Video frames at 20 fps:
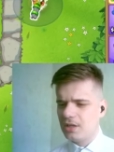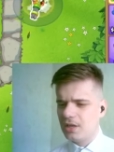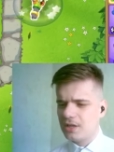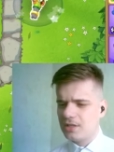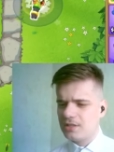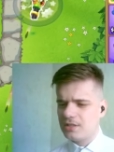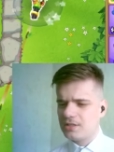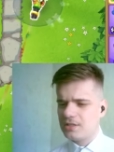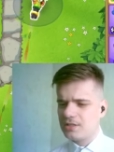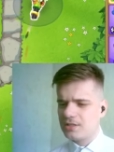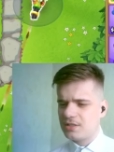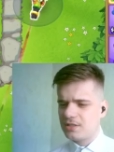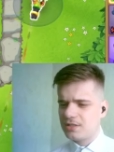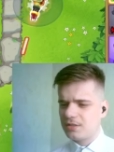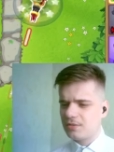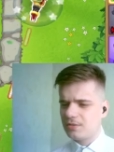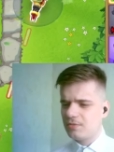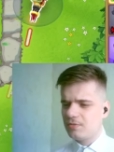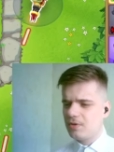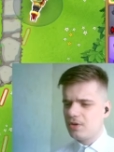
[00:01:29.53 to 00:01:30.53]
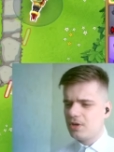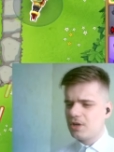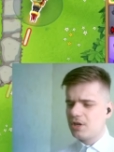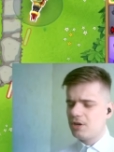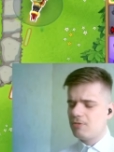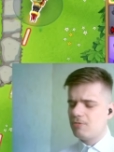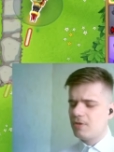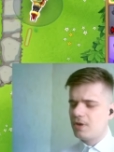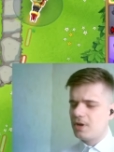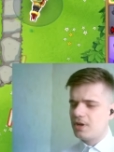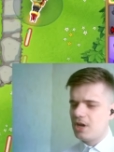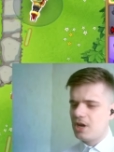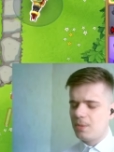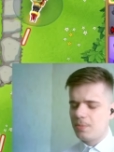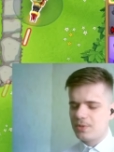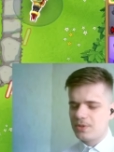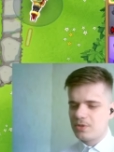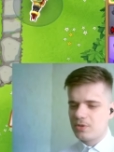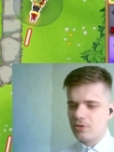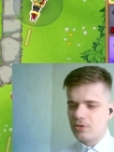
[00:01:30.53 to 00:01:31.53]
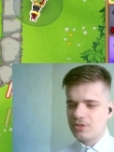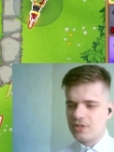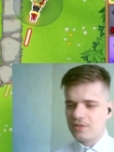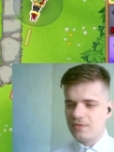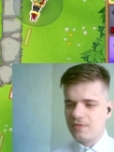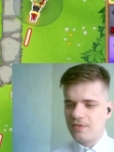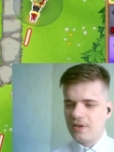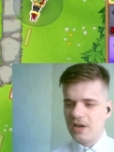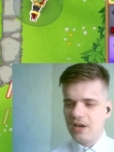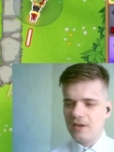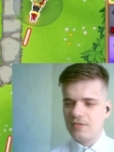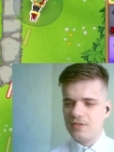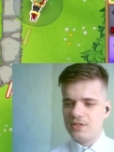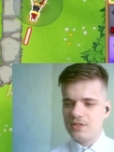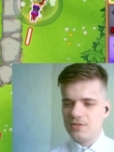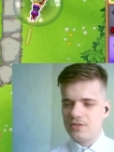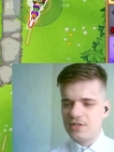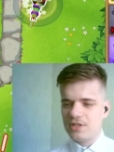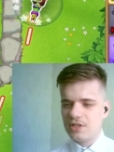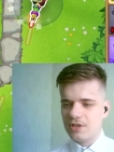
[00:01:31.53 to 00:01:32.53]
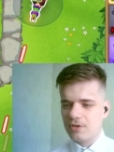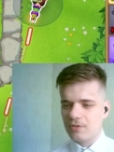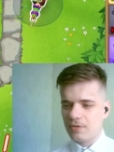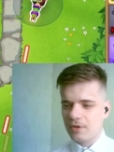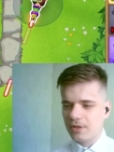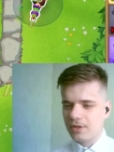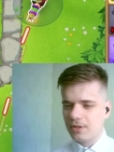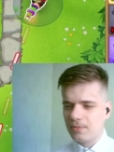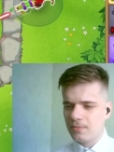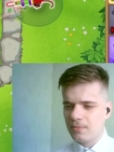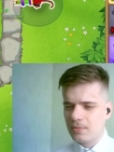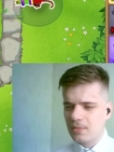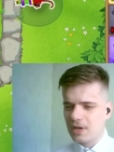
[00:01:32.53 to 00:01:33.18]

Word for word: and work our way up towards a 5201.